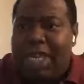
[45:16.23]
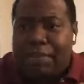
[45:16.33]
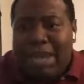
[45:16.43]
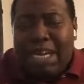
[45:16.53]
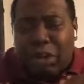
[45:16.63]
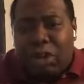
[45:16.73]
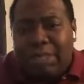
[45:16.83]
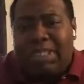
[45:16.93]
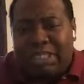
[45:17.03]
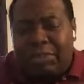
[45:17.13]
But the
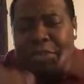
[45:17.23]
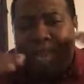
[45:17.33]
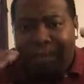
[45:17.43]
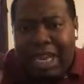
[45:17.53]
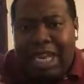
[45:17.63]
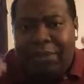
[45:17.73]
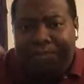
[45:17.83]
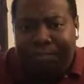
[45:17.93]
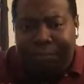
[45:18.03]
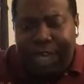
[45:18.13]
concept is still 1
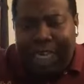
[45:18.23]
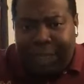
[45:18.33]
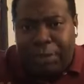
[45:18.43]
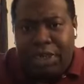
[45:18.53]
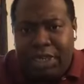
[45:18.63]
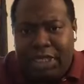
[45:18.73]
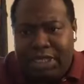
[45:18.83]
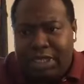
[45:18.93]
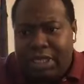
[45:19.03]
million entrepreneurs.